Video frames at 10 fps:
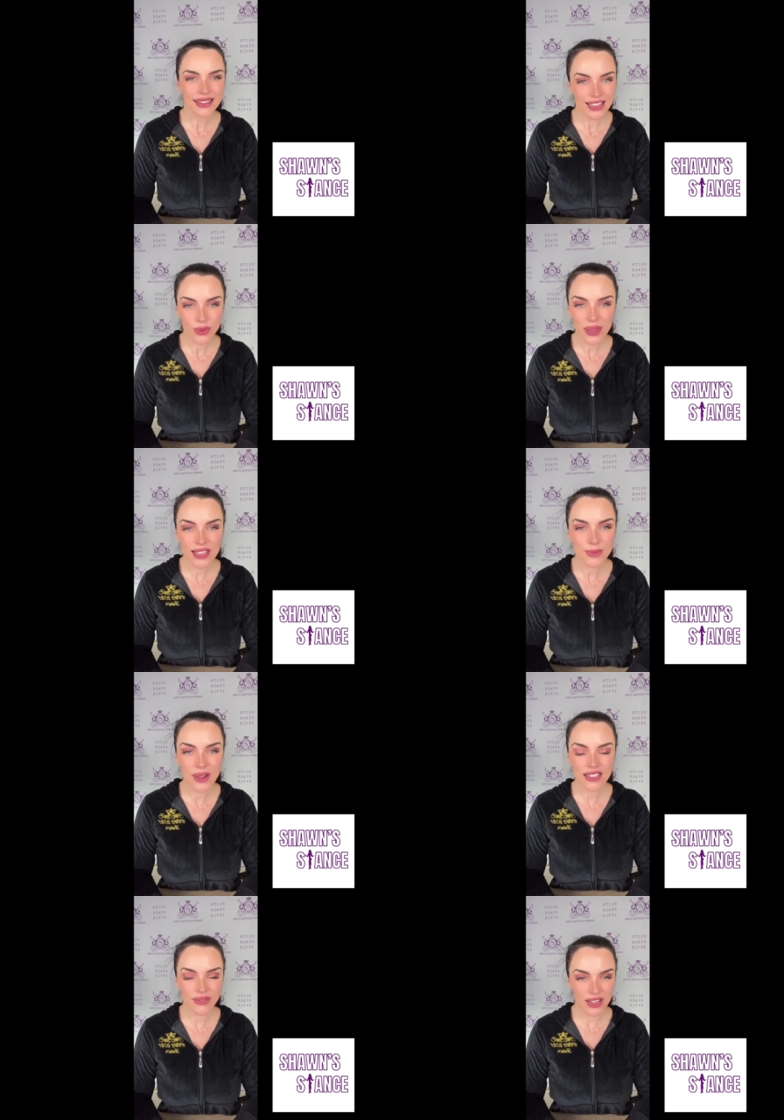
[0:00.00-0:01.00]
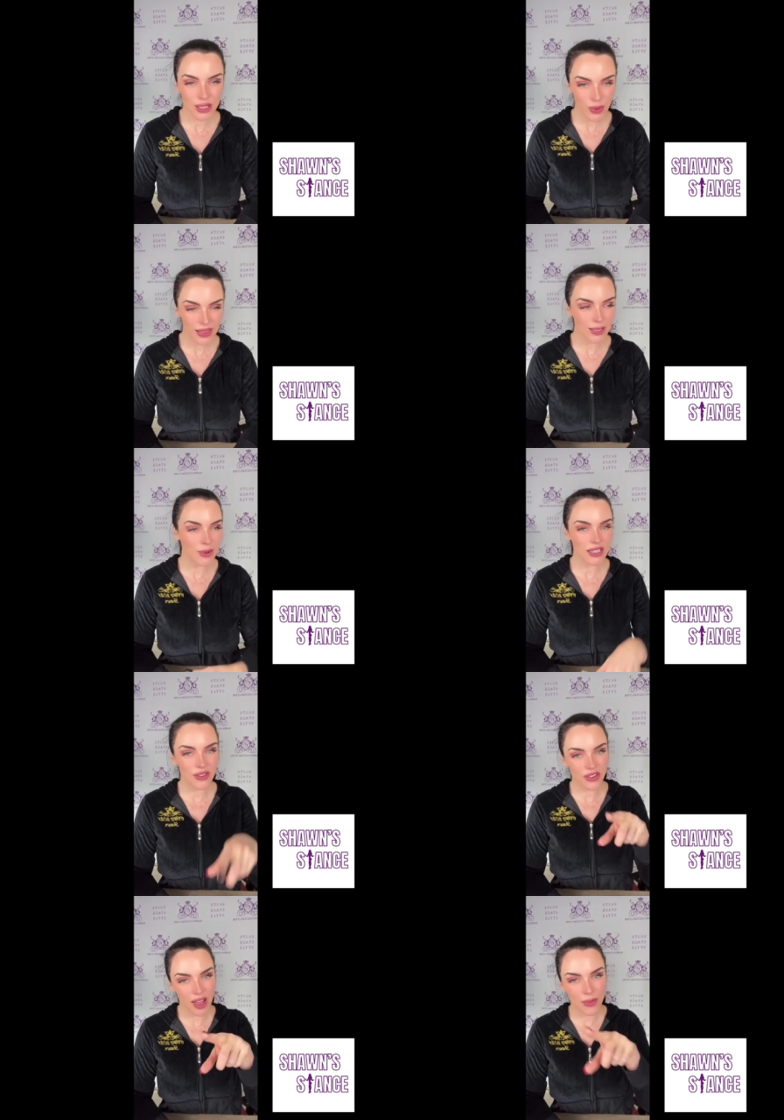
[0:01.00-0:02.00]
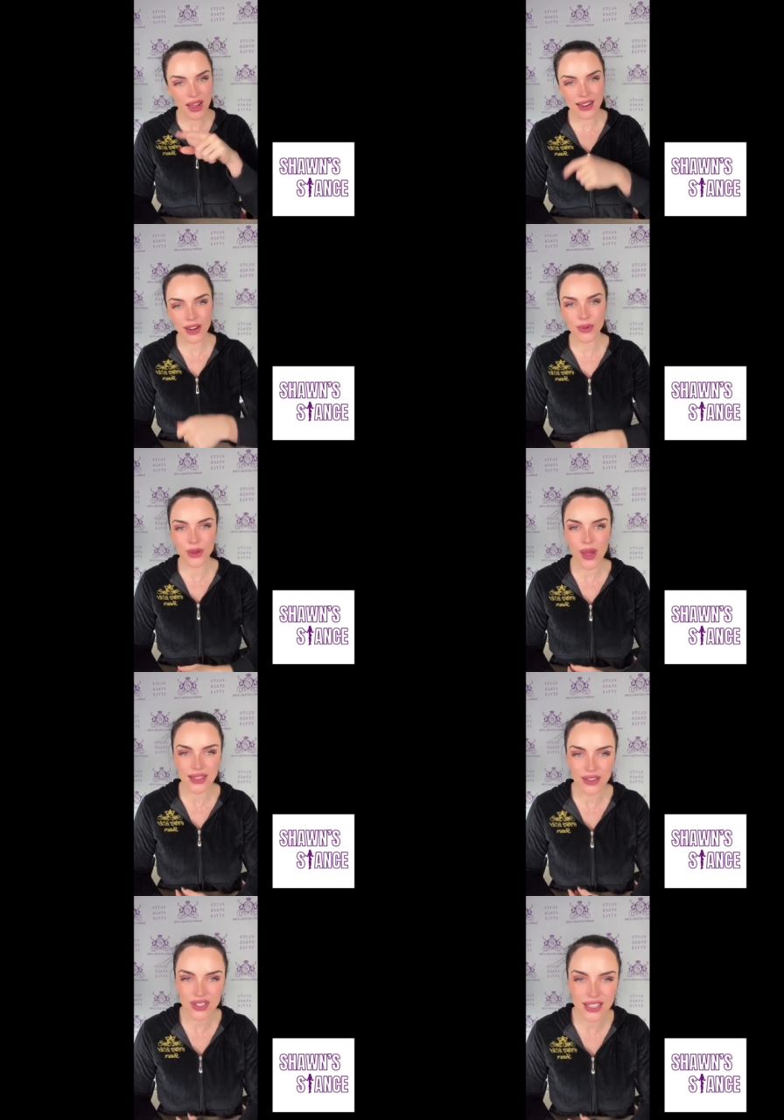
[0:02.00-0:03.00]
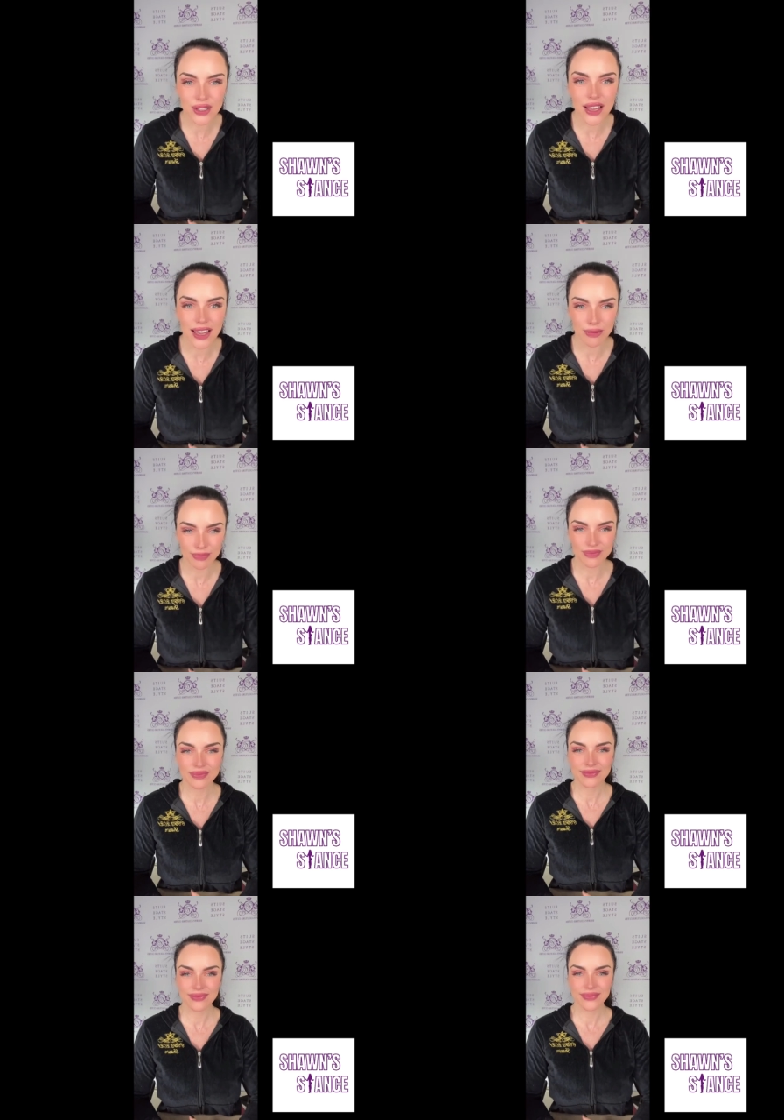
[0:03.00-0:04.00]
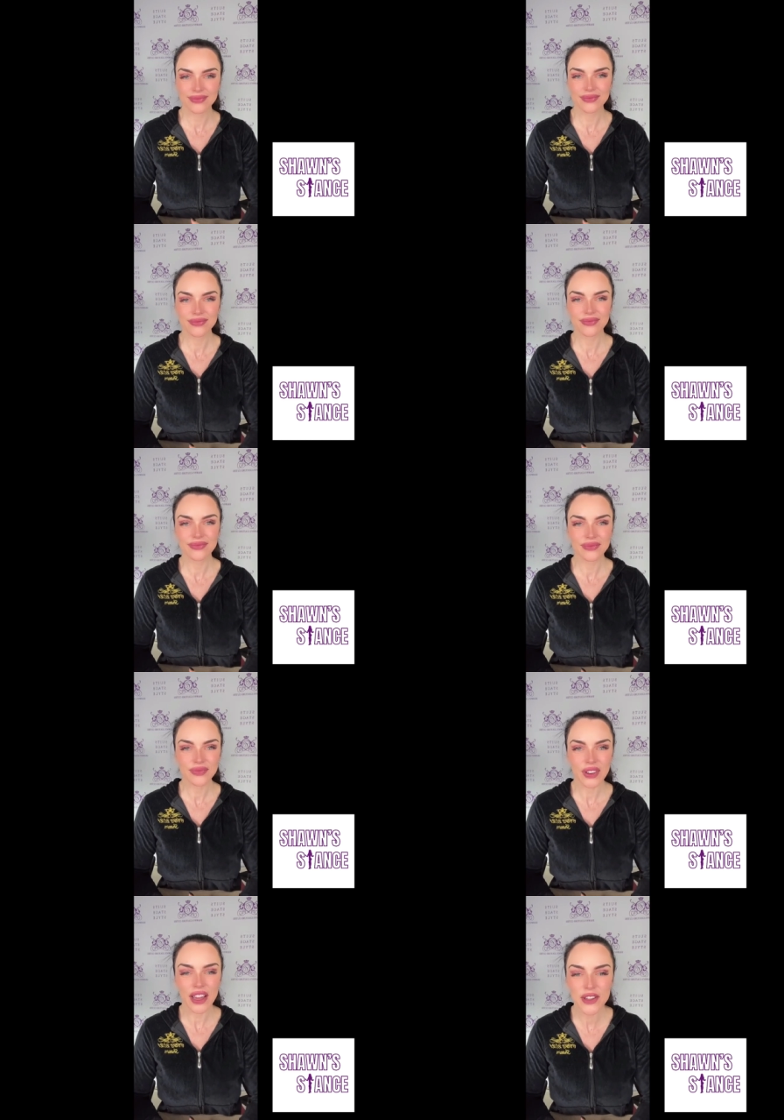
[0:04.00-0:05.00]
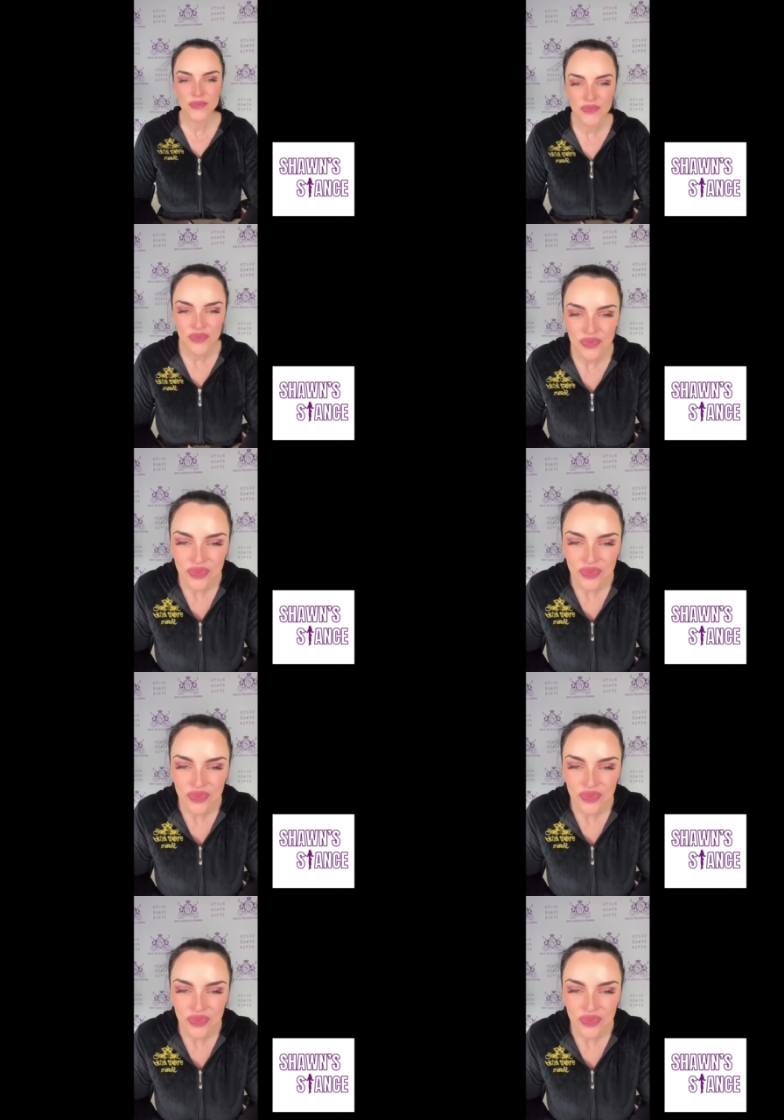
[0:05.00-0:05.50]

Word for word: I sweat the small stuff. I sweat the small stuff of coming on here with you guys every single night. Right?